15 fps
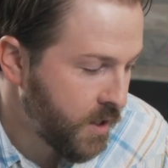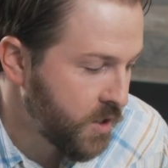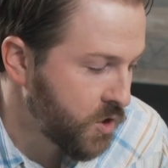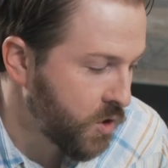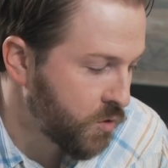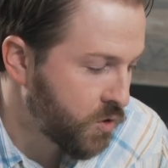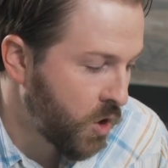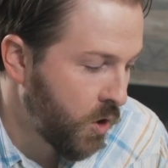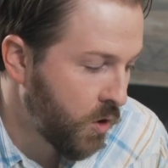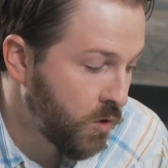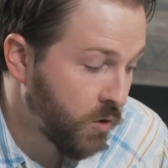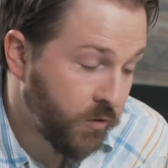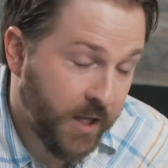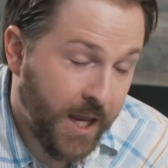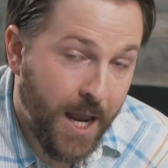So
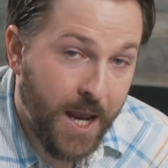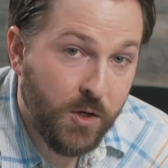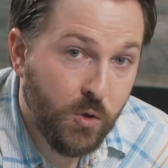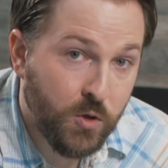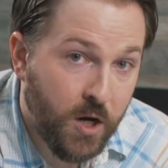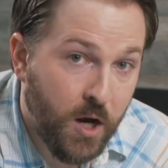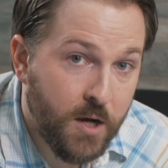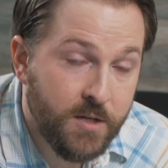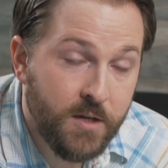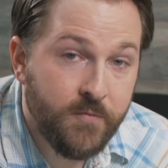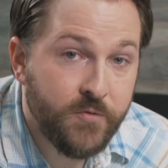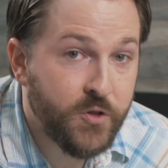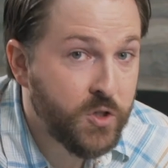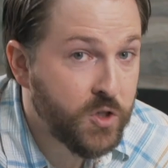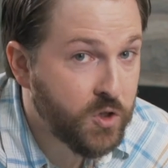total, the annual cost
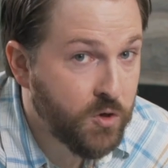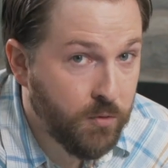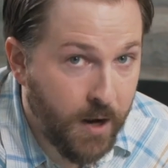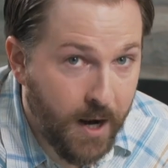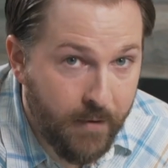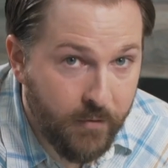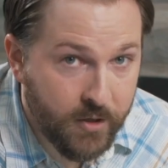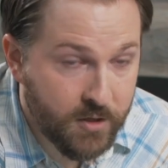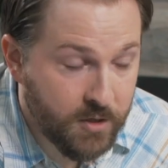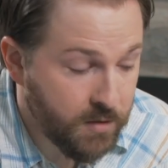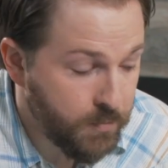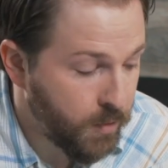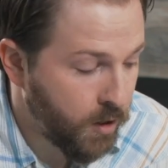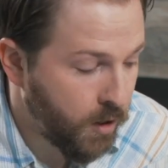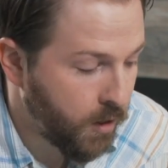of just traveling to
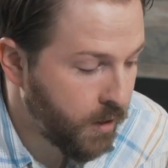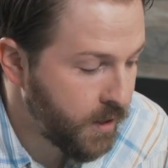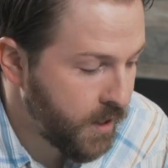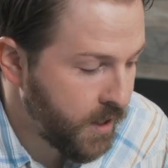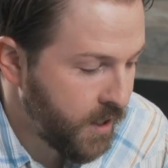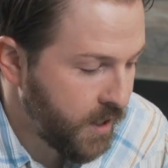the bar